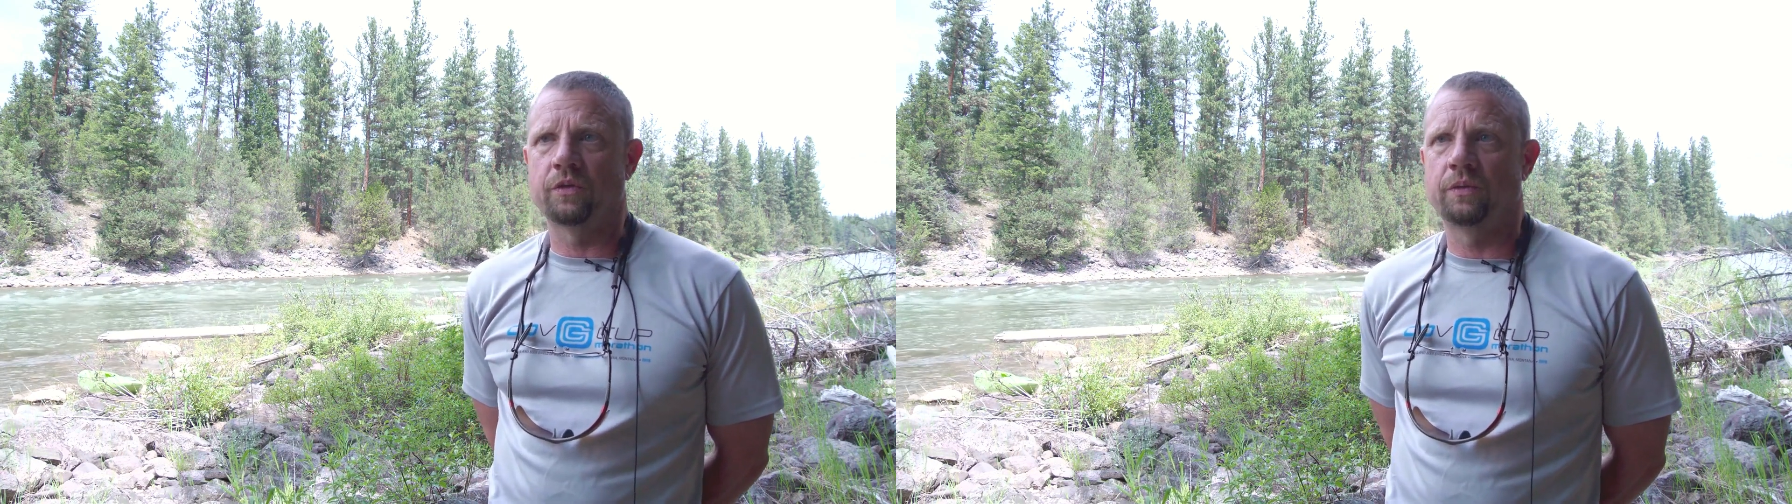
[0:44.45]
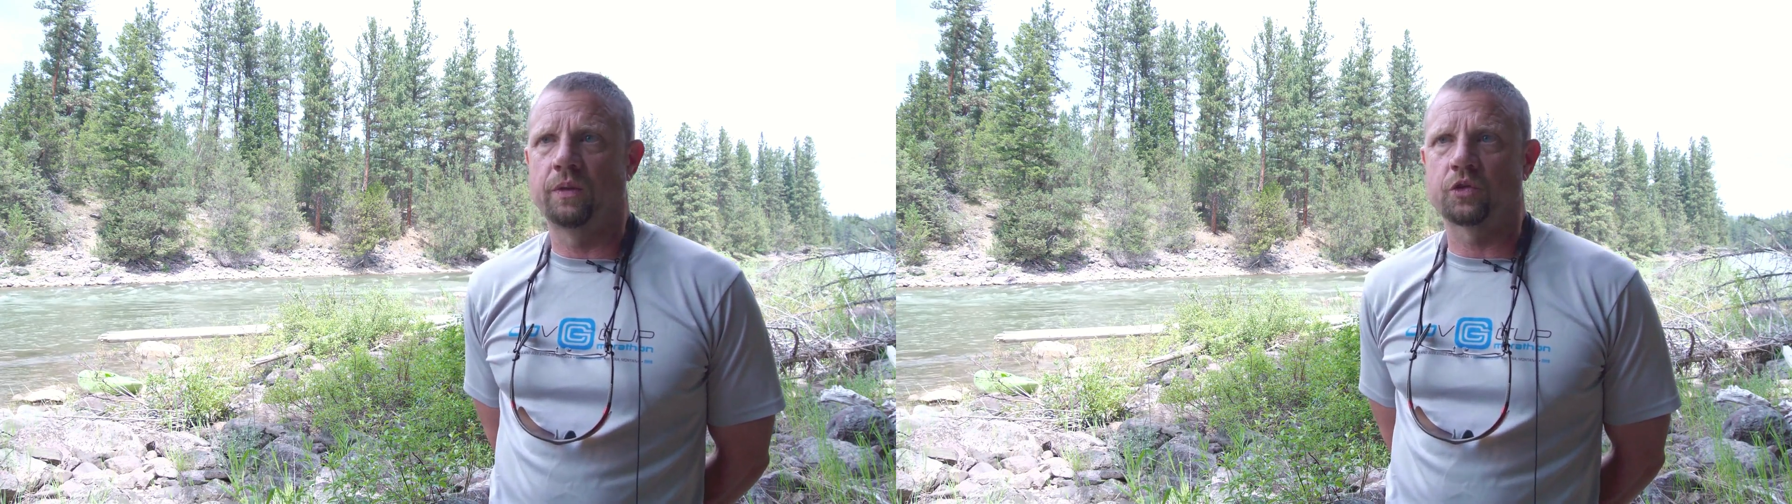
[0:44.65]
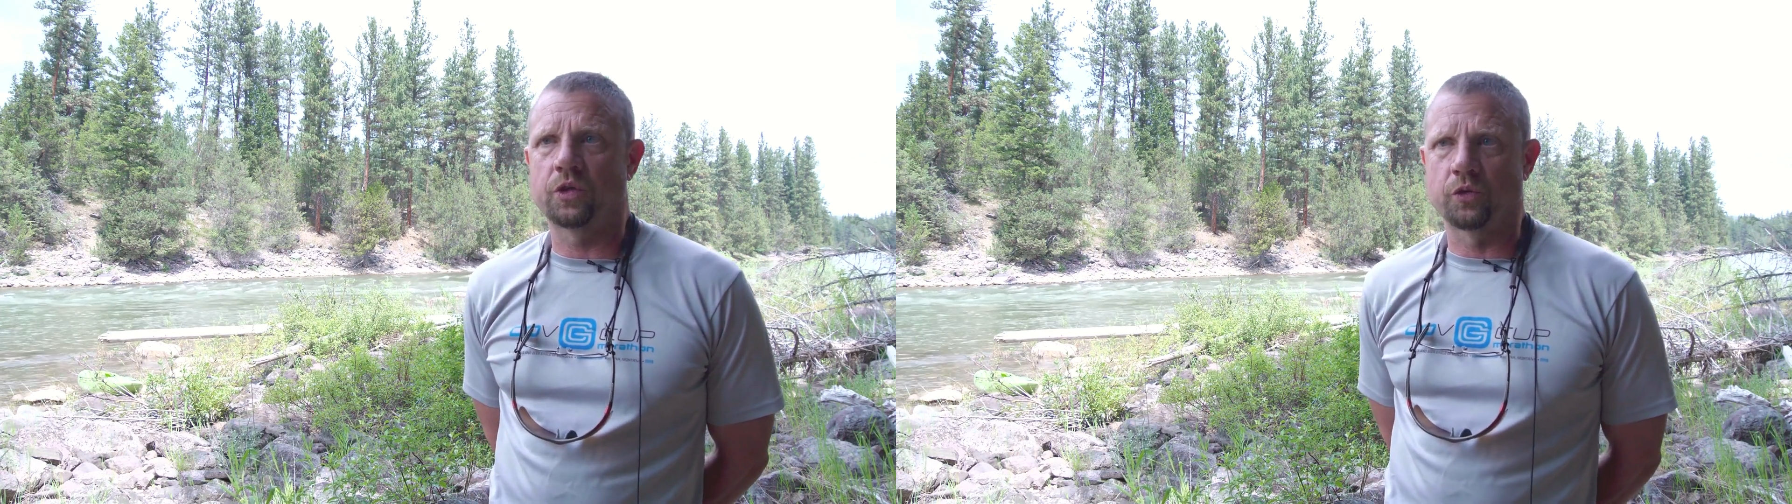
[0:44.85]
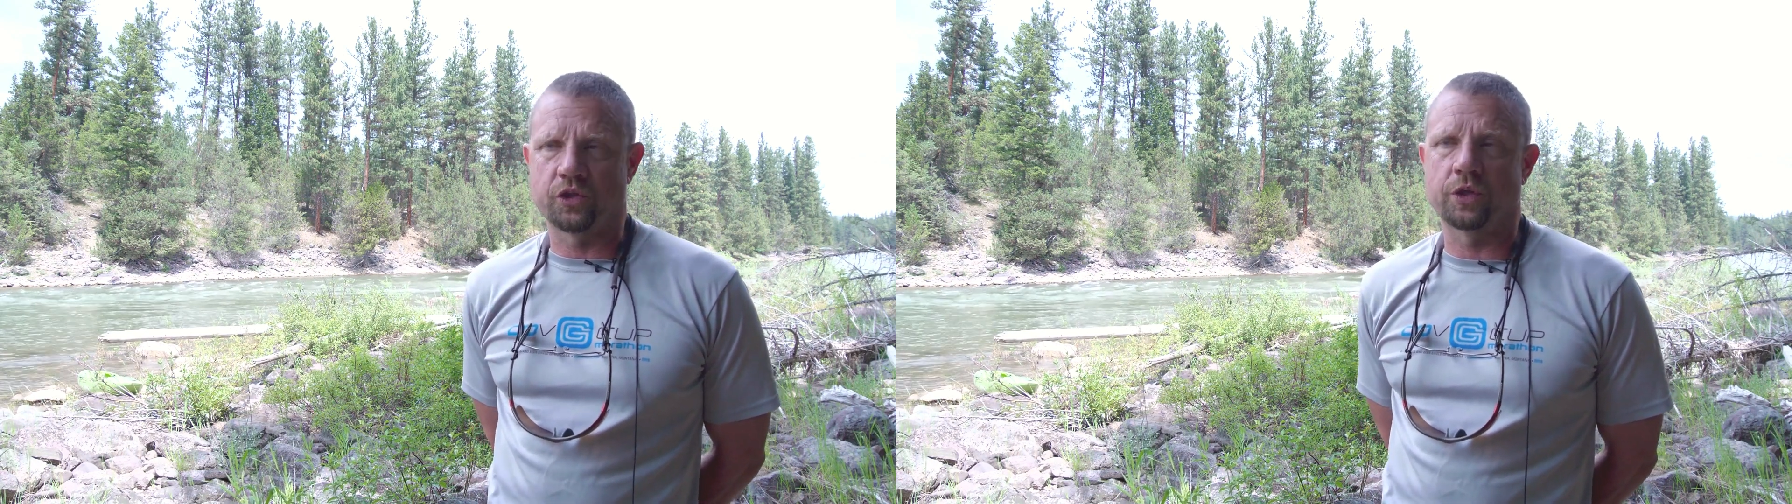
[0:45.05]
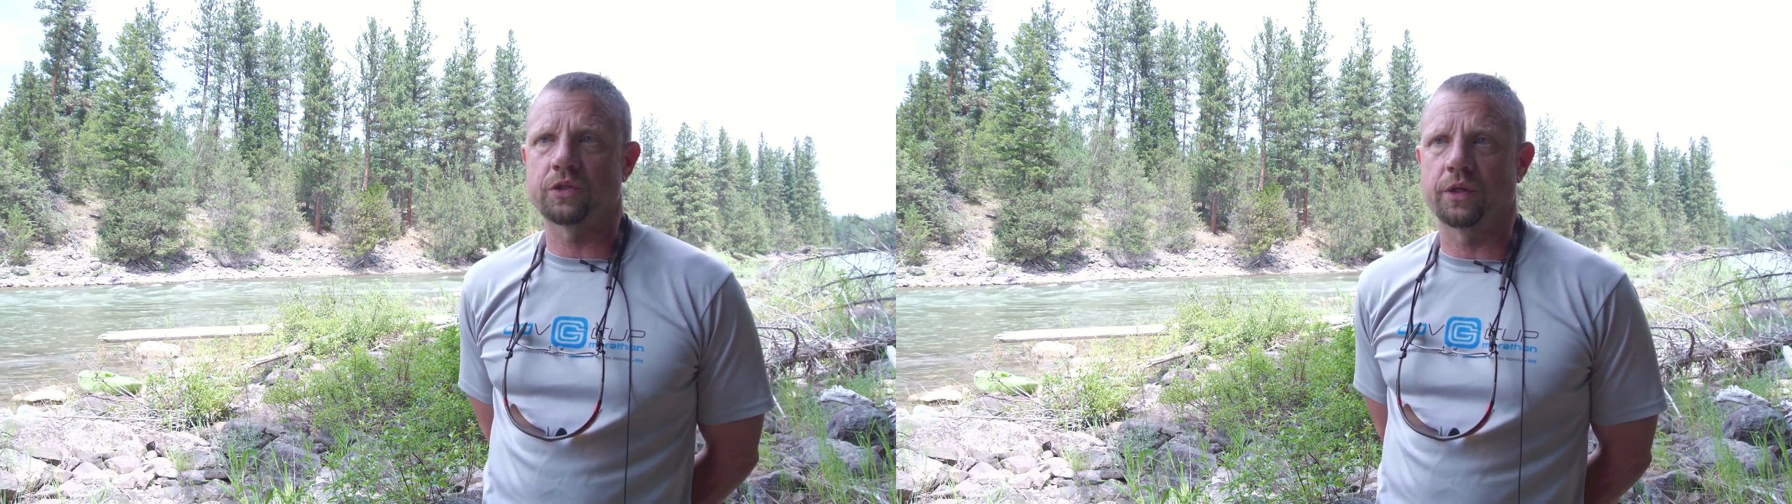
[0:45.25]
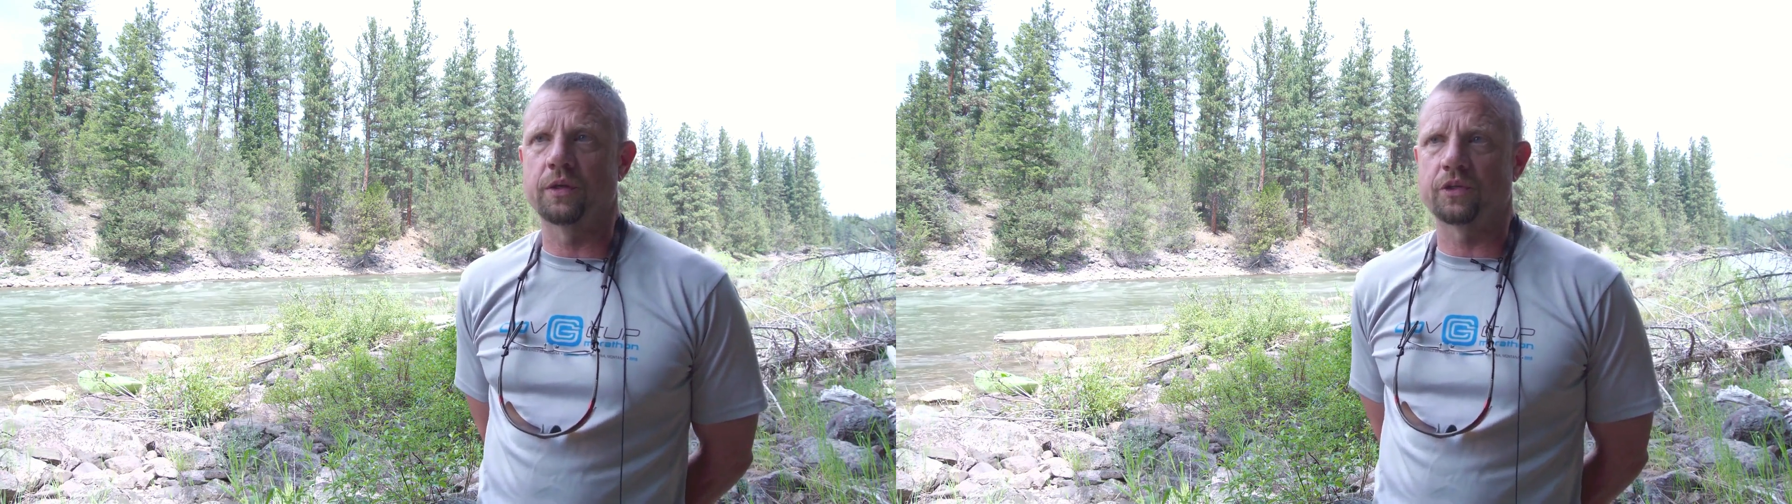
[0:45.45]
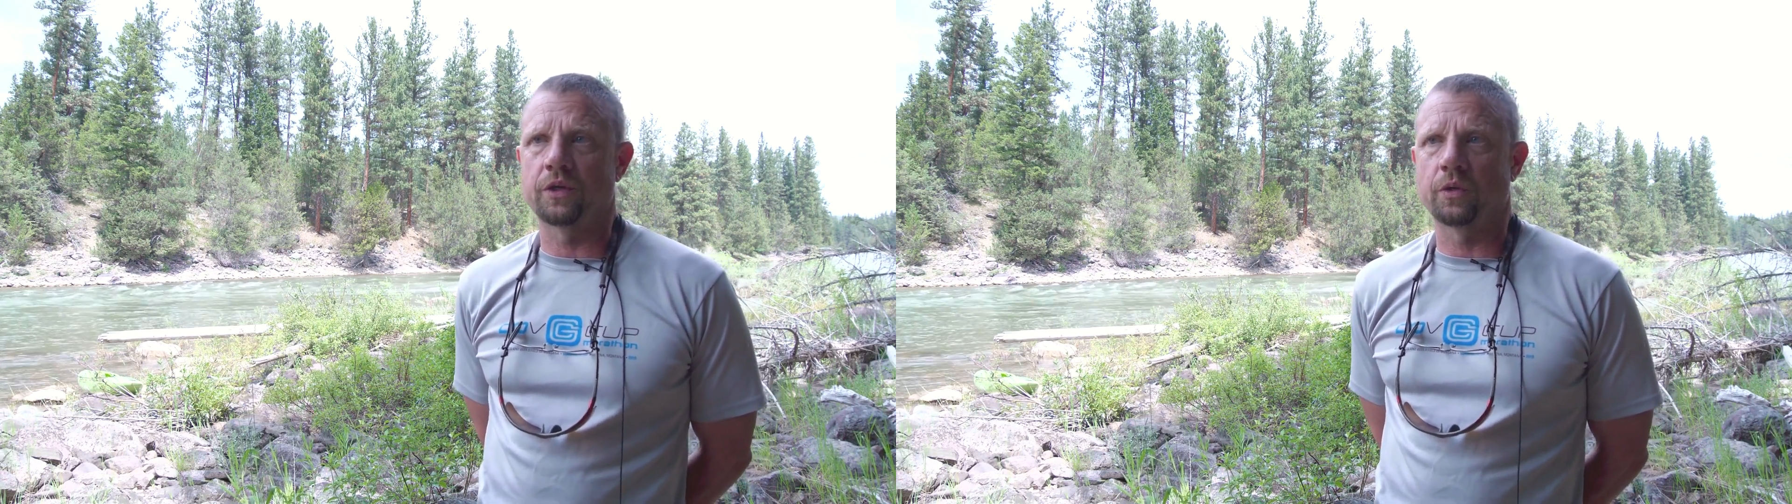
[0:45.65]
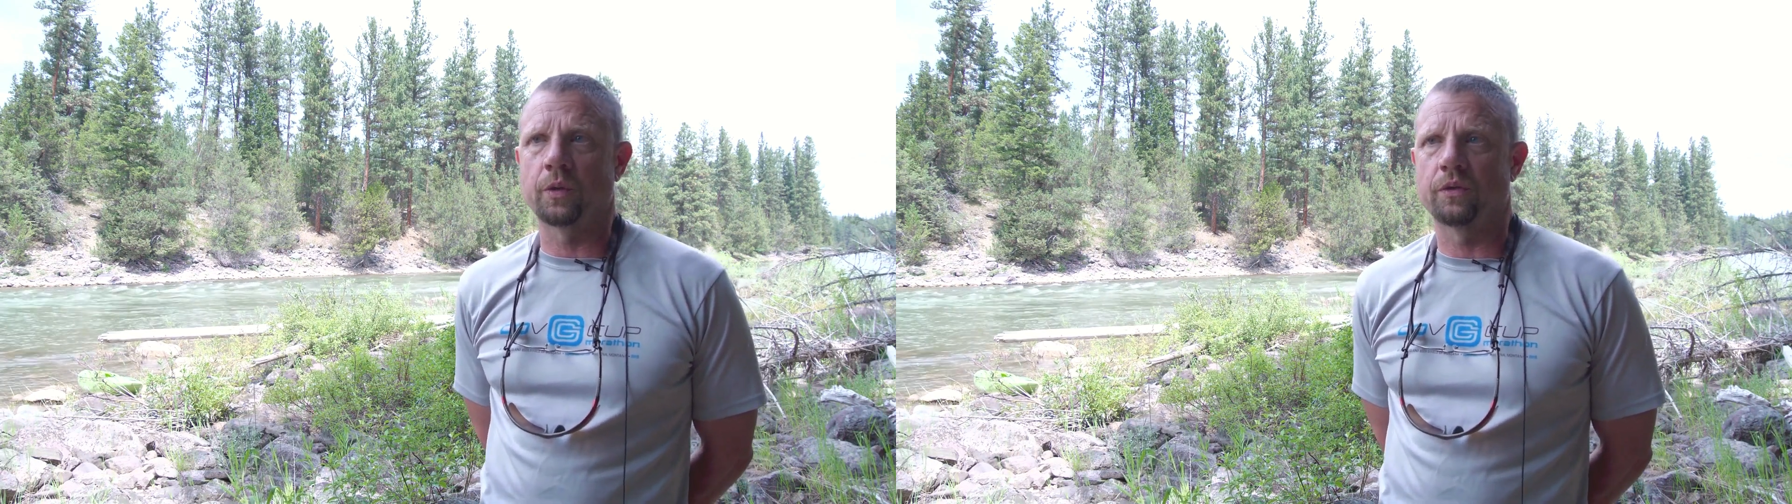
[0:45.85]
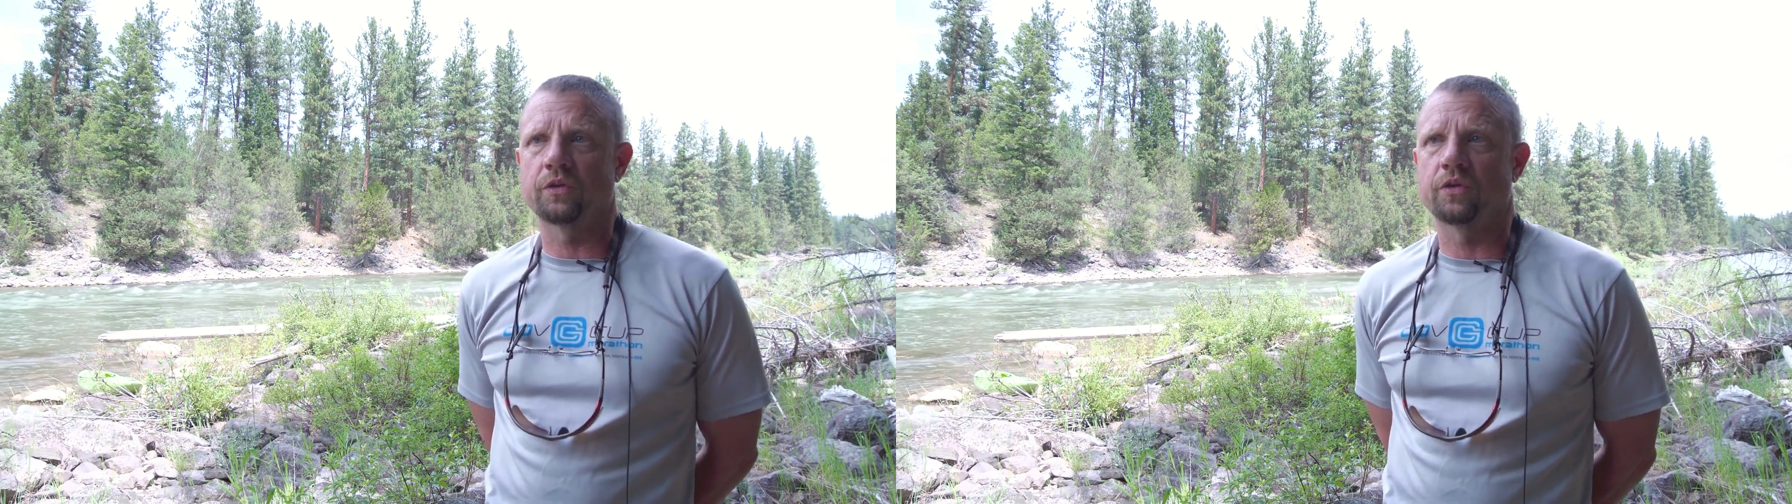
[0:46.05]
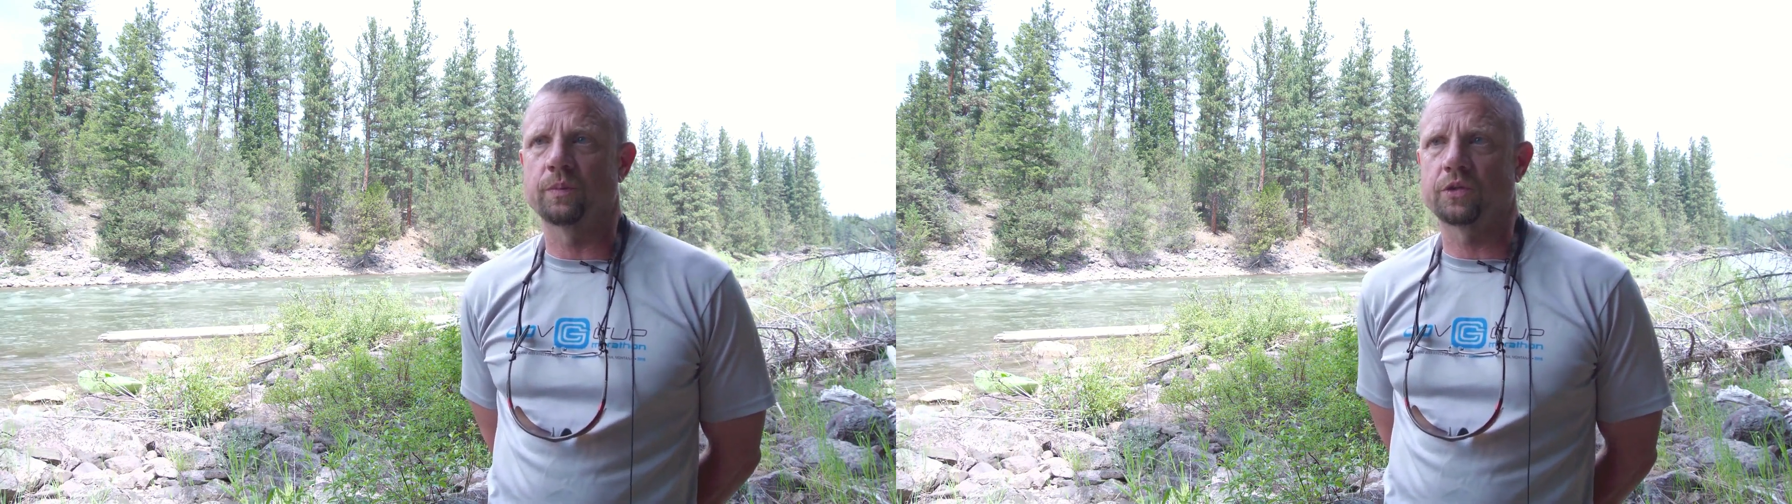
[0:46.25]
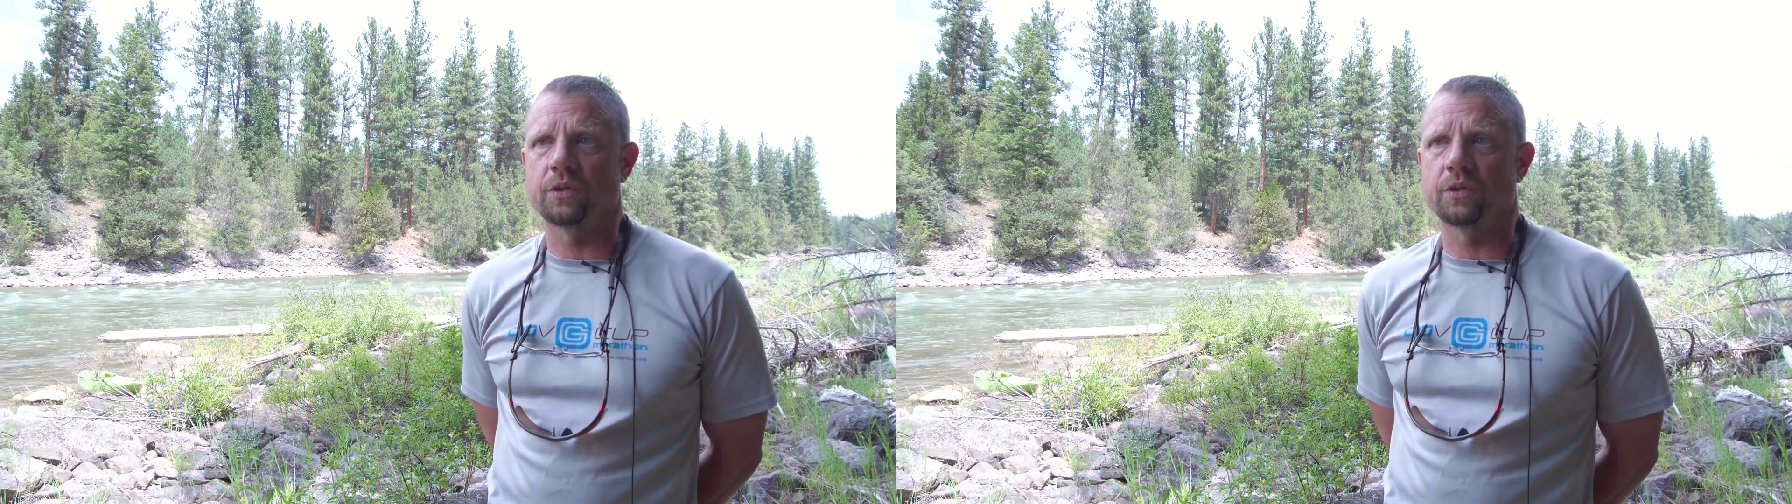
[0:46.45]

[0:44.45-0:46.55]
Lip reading: you know, should seriously consider going to the